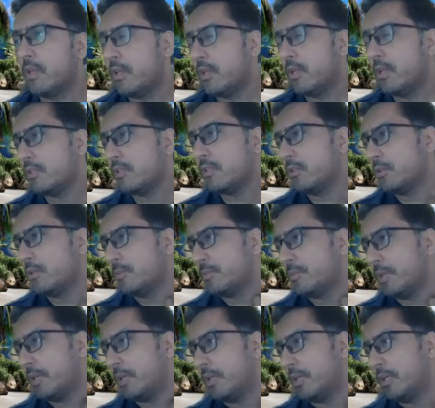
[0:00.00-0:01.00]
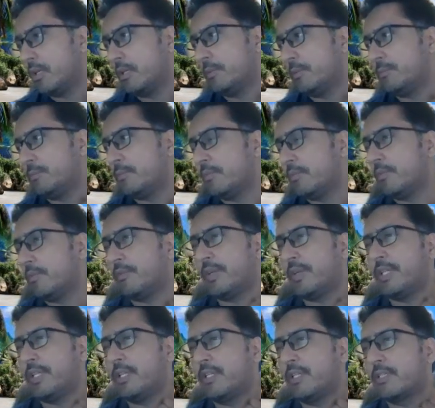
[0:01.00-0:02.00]
So
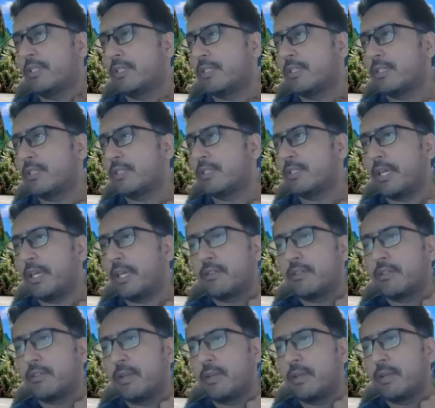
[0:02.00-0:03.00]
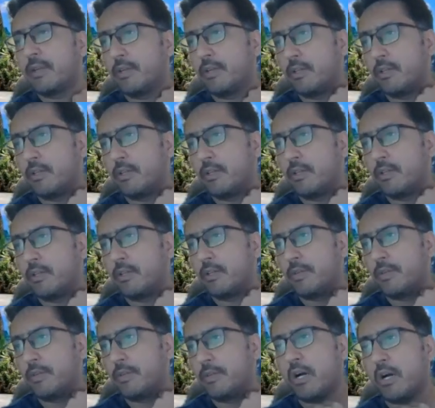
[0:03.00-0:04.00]
when the sales rep, when the
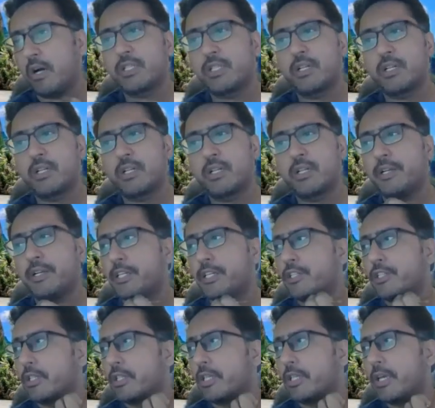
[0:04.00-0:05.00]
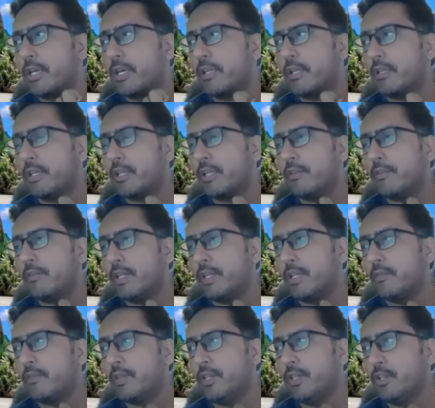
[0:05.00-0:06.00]
accounts are created initially, and then
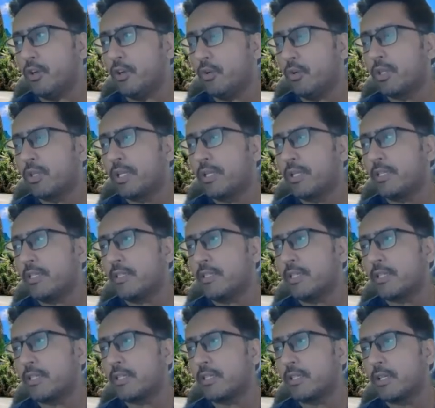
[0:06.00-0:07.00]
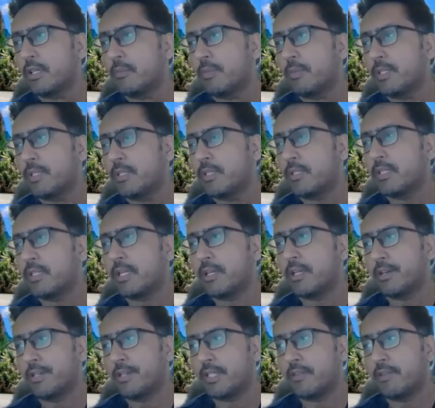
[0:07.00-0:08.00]
when we know that these are certain business
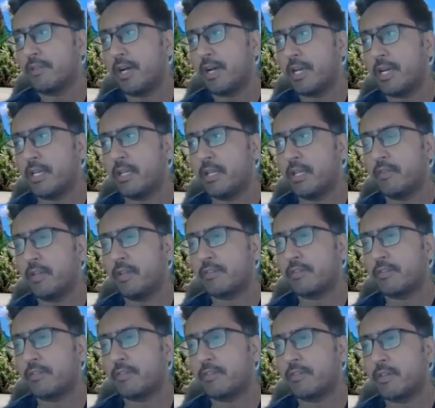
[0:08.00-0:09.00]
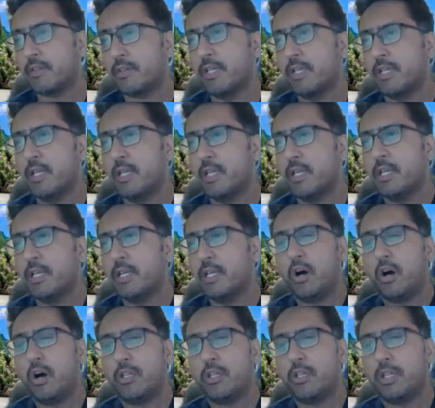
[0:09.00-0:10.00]
that receive a higher level of service,
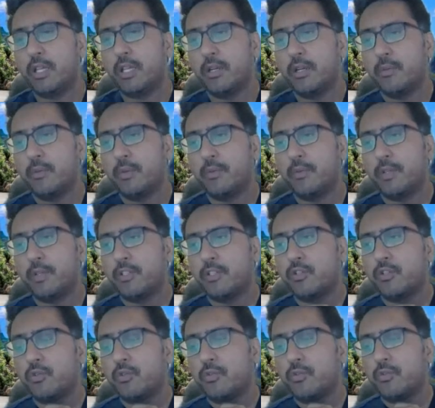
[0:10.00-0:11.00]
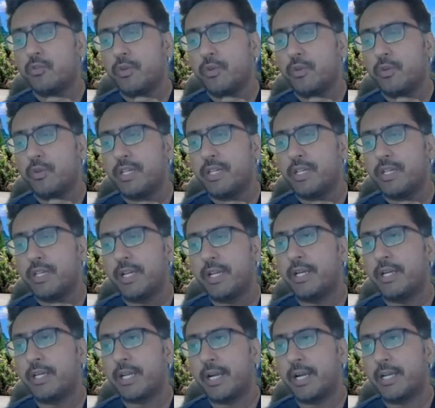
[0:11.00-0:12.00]
on there we will create
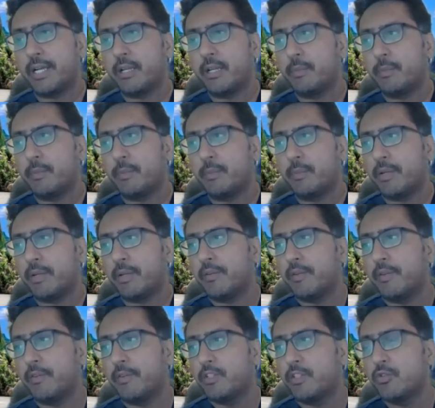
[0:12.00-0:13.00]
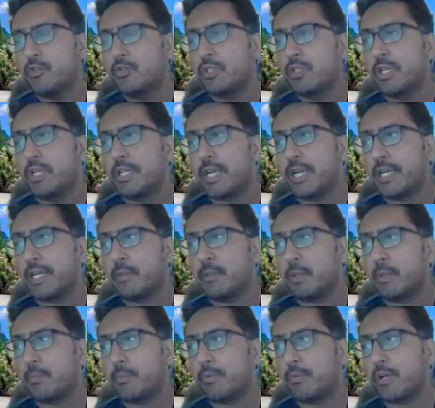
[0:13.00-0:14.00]
an entitlement where we will choose the
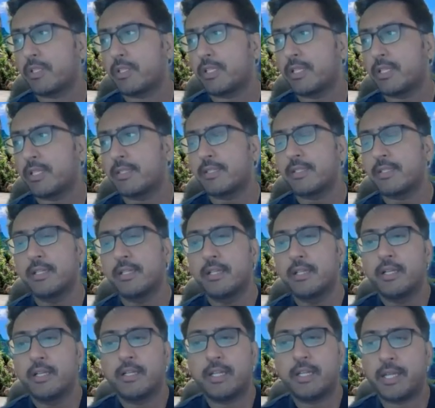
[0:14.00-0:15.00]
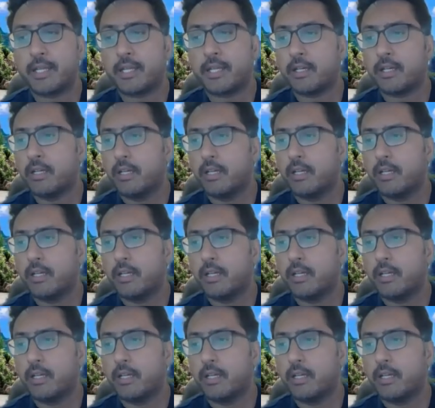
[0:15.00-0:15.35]
entitlement process like